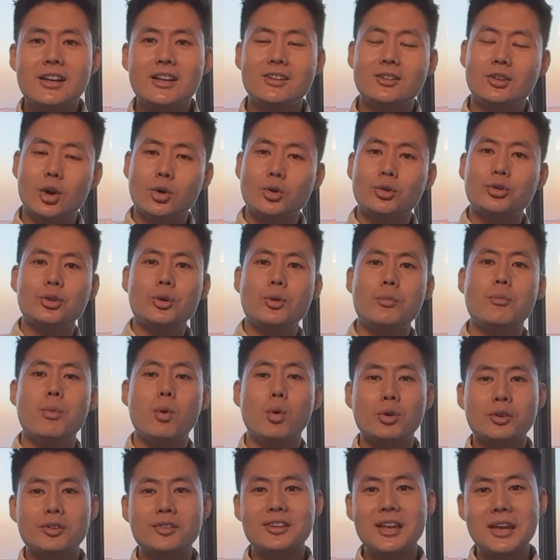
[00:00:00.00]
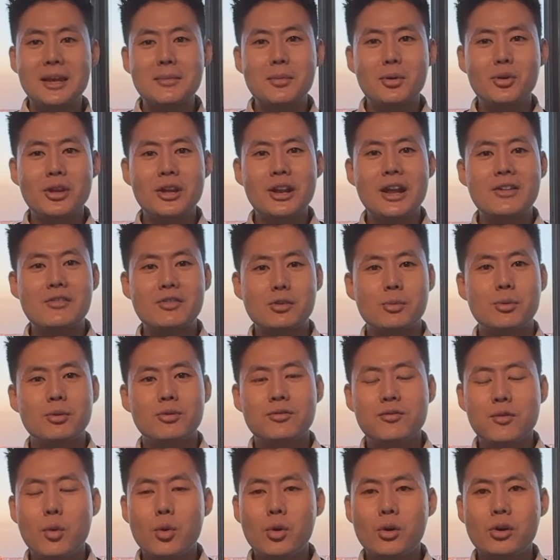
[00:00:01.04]
is also more stable than ever
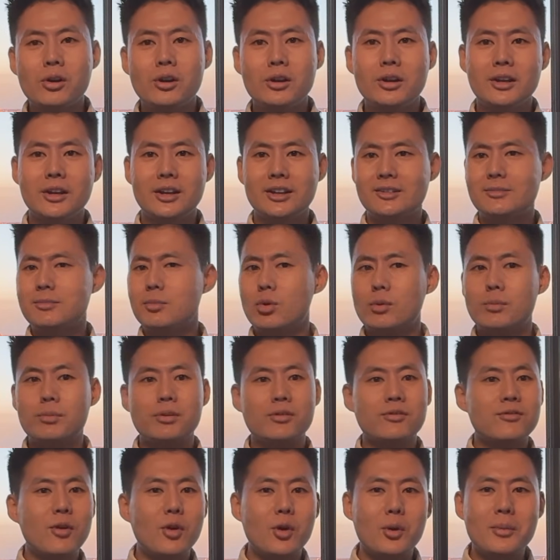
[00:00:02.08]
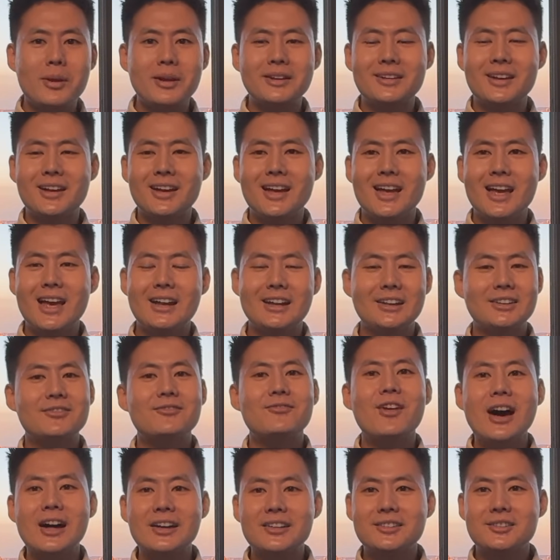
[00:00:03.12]
before, it's more performant, and it's
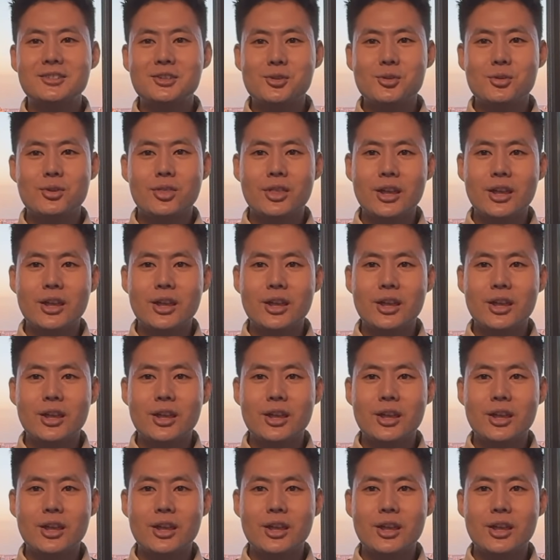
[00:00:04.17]
faster